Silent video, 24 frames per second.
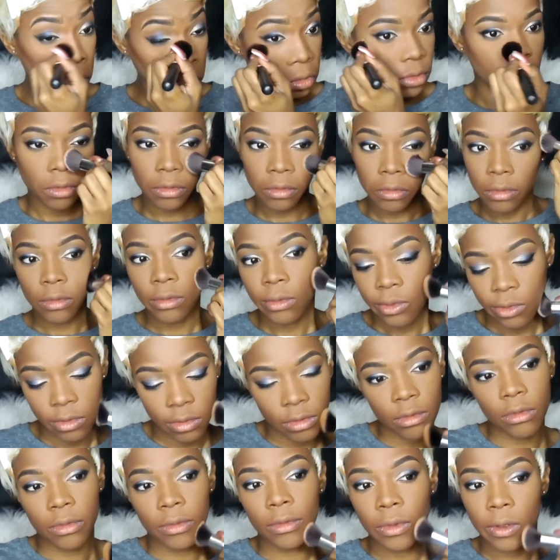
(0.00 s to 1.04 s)
white
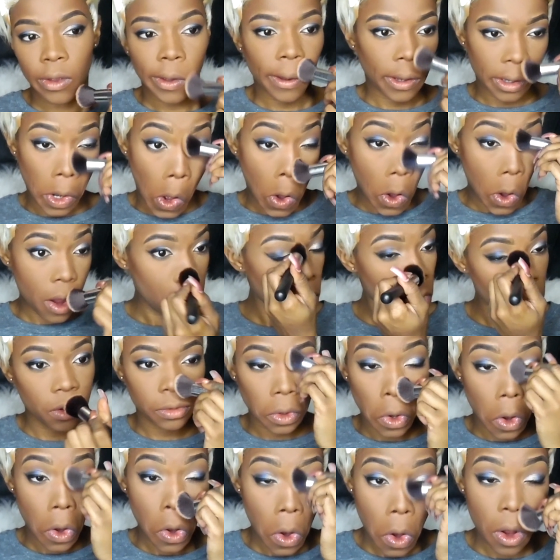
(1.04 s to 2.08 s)
hue. I absolutely
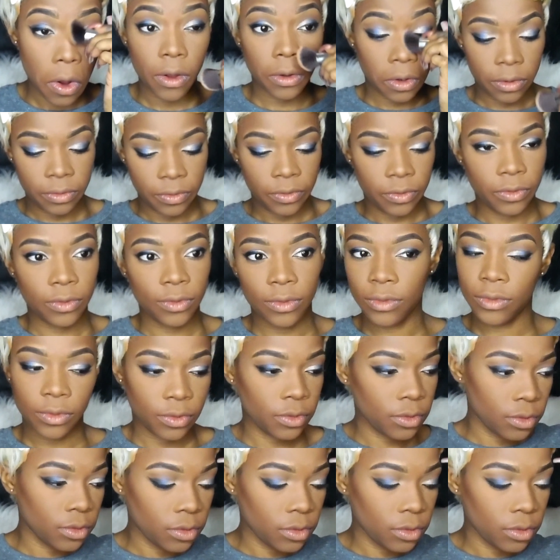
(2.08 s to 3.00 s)
hate that after I finish